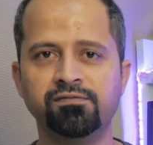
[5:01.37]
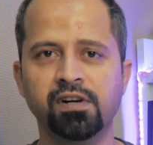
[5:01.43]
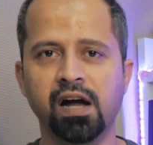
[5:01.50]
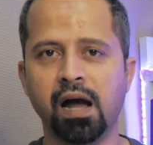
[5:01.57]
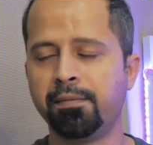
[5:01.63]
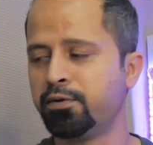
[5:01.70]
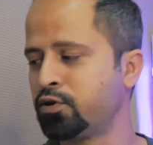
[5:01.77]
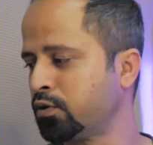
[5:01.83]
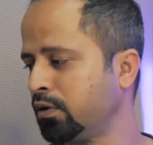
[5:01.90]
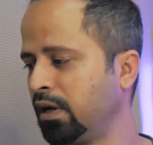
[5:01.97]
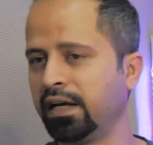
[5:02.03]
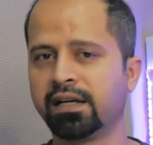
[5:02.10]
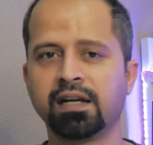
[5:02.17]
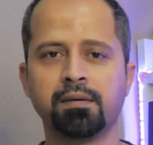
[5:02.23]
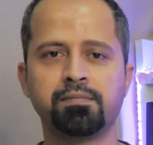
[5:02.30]
habitual.
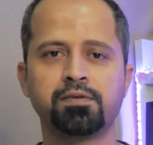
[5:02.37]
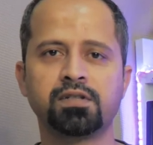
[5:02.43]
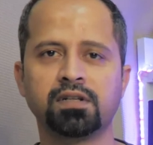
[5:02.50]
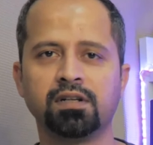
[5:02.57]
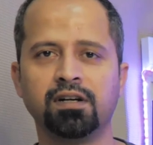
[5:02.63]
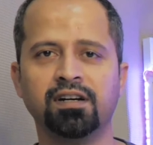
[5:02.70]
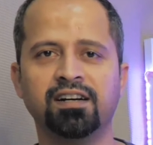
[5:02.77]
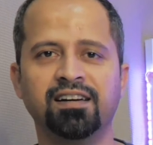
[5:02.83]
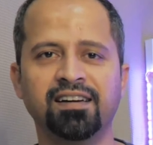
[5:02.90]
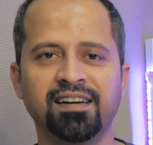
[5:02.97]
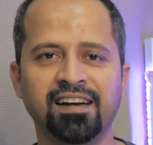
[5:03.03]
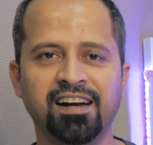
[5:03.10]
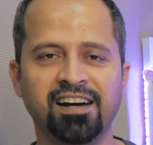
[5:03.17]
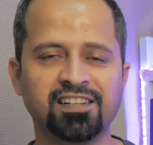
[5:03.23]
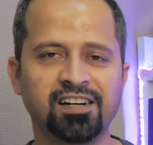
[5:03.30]
I kept a
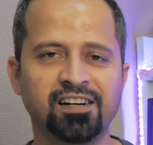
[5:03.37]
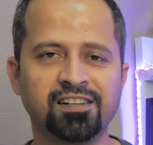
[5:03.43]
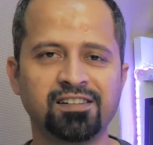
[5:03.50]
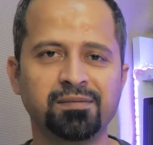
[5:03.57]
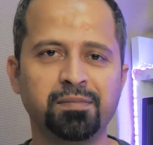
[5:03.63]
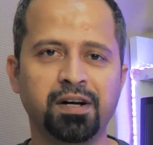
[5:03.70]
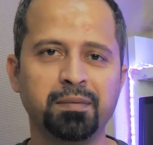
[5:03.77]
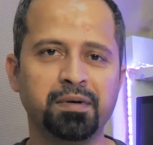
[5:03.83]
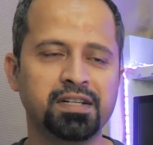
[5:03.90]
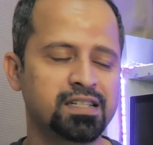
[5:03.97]
cutter by my